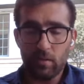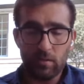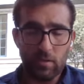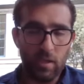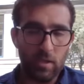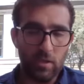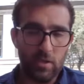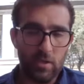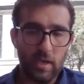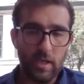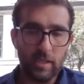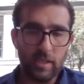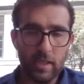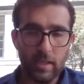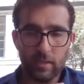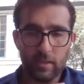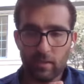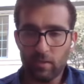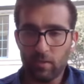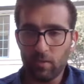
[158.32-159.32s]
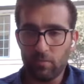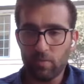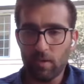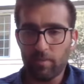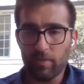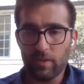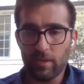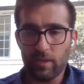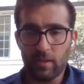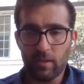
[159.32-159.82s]
contract that could
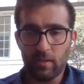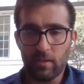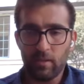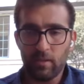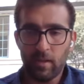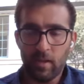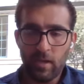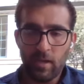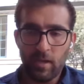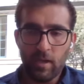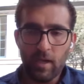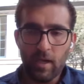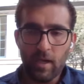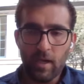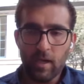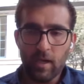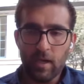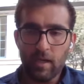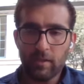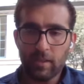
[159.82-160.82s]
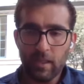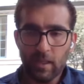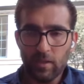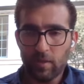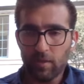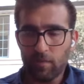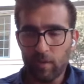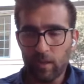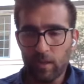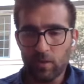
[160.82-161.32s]
represent tens
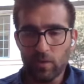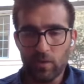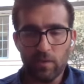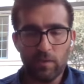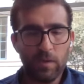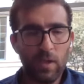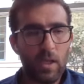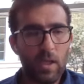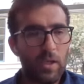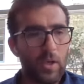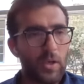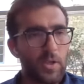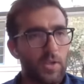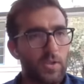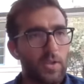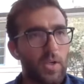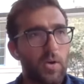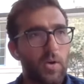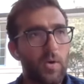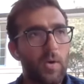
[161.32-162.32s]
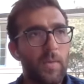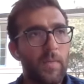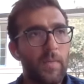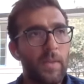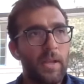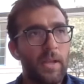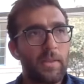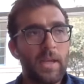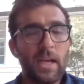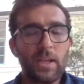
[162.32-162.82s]
of millions of dollars. So
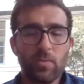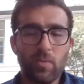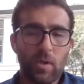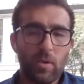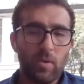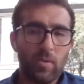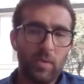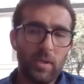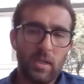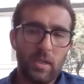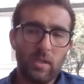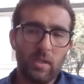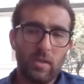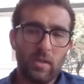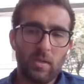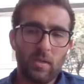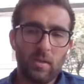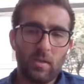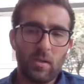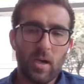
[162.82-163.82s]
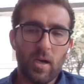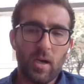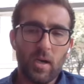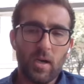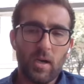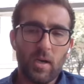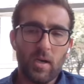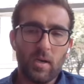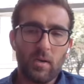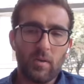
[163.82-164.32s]
that's where we
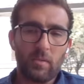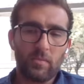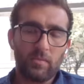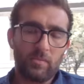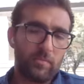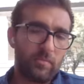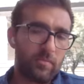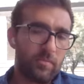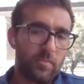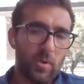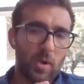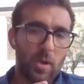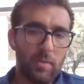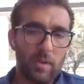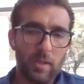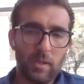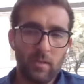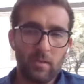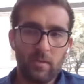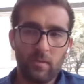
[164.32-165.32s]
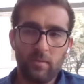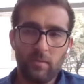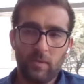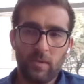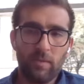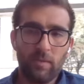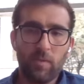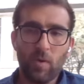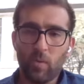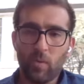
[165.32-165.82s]
probably
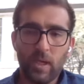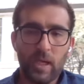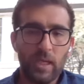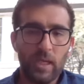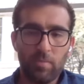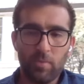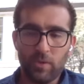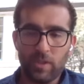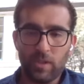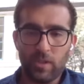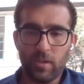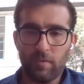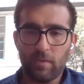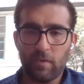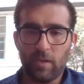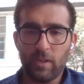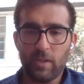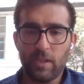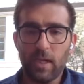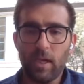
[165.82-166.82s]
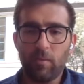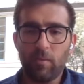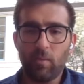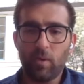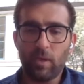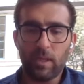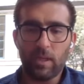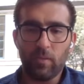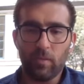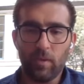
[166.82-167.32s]
devote 80% of our time
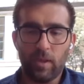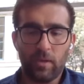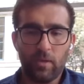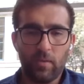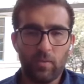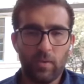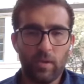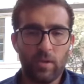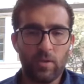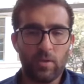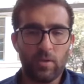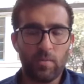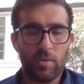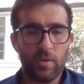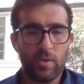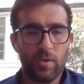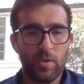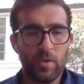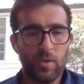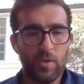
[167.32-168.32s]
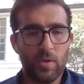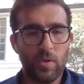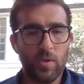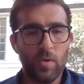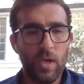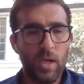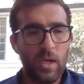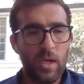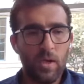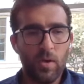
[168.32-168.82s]
working with entrepreneurs. So
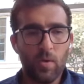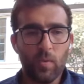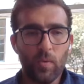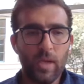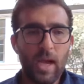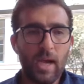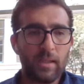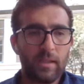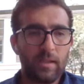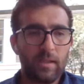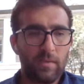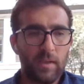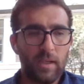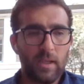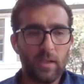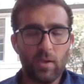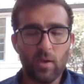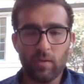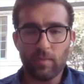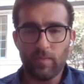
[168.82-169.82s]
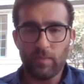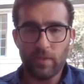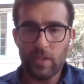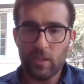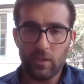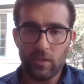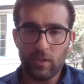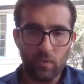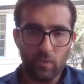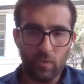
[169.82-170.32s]
we actively
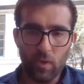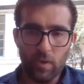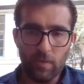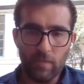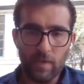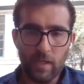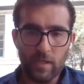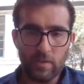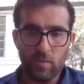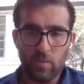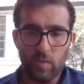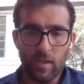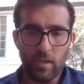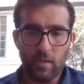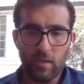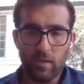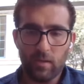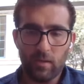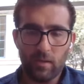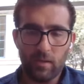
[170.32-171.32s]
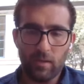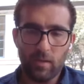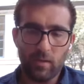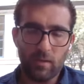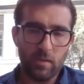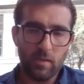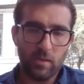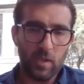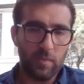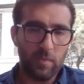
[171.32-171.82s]
seek to co-invest with
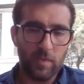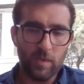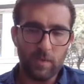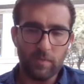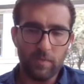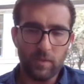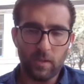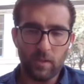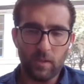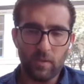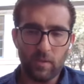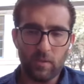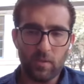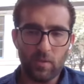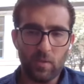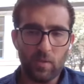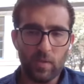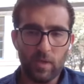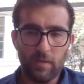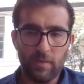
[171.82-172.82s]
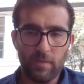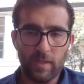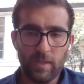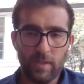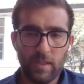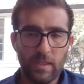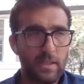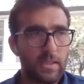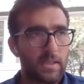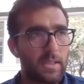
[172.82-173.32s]
the top 50 tier 1
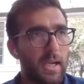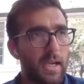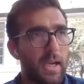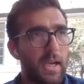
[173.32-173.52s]
VCs